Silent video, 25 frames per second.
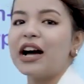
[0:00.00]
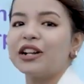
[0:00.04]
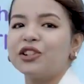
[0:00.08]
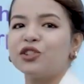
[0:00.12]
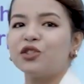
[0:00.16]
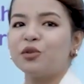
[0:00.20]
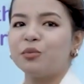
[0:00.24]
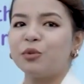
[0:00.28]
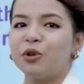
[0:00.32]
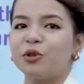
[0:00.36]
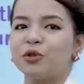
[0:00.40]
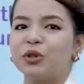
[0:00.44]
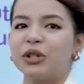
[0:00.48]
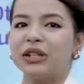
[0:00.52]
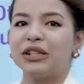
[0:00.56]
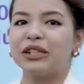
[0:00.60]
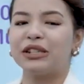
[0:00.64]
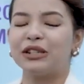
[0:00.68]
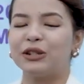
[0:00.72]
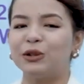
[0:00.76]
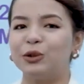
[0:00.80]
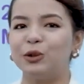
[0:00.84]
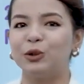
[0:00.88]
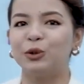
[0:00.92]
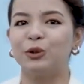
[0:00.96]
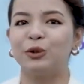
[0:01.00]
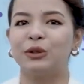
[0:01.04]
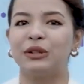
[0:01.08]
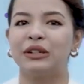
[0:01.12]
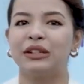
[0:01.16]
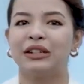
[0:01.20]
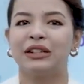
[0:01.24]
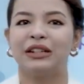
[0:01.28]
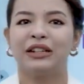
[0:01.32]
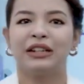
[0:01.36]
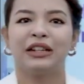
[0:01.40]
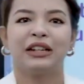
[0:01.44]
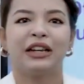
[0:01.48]
attributed to
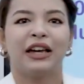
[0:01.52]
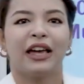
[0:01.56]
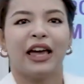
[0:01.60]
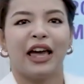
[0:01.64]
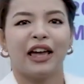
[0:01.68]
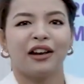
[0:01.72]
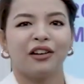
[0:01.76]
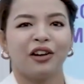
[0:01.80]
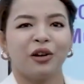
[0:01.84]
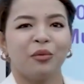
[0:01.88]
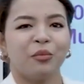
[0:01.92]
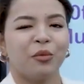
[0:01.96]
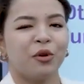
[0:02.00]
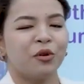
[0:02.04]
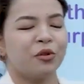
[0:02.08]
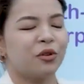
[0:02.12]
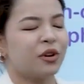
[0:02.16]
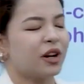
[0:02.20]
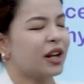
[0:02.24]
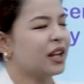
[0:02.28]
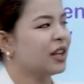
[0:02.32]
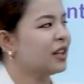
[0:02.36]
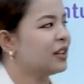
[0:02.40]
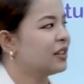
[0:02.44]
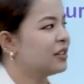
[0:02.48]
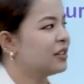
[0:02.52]
Henry Murray?